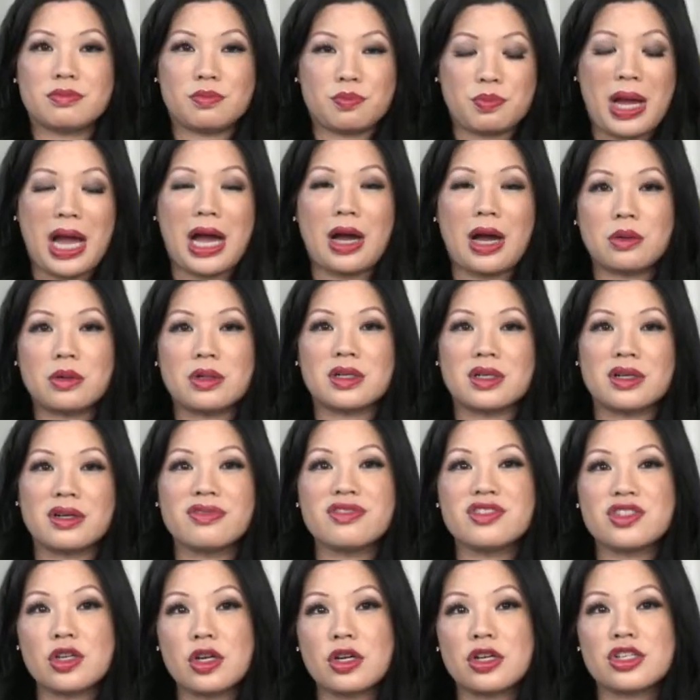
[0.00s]
power of
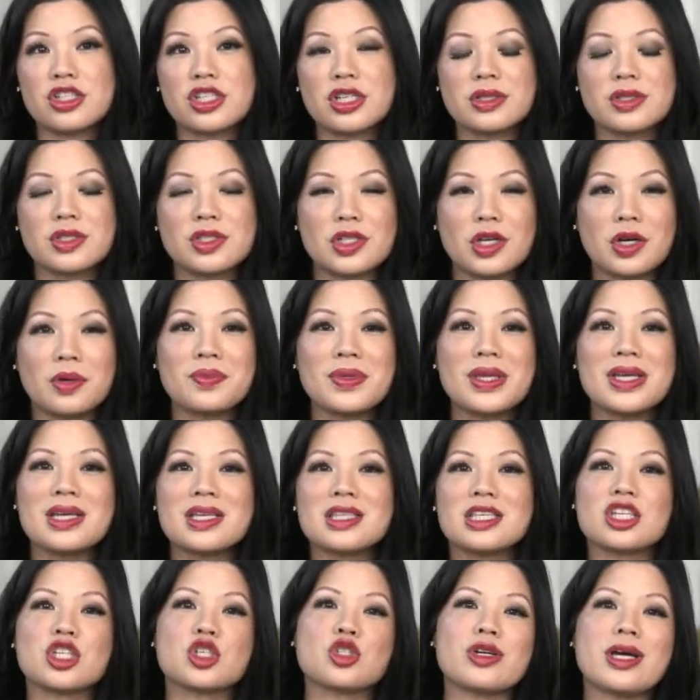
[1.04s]
search. So
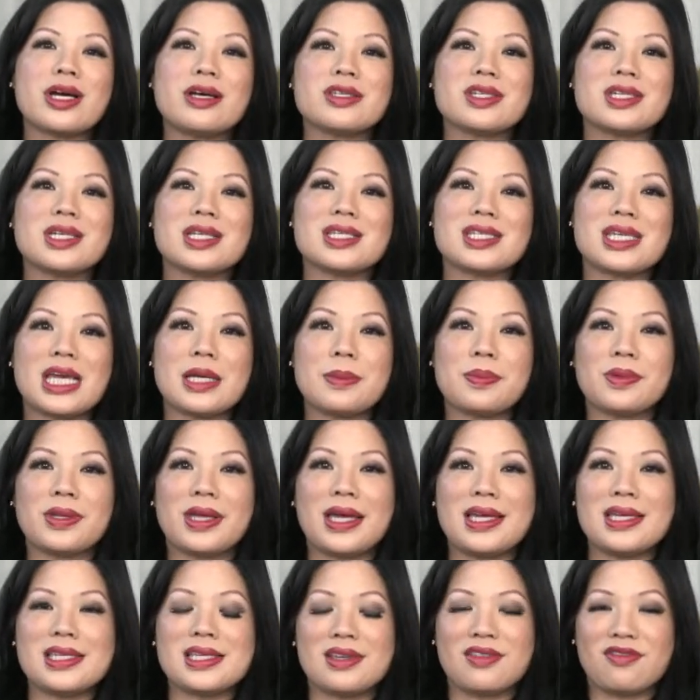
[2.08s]
this trial is going to take
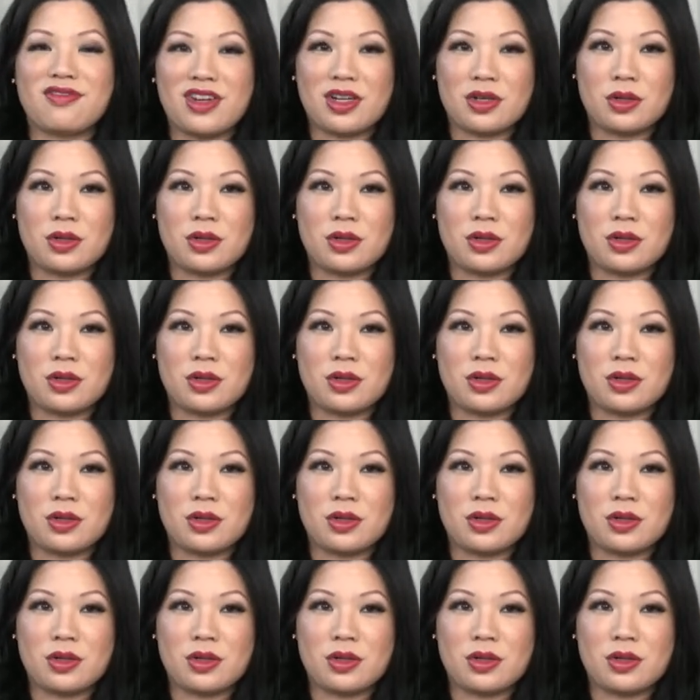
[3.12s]
place in federal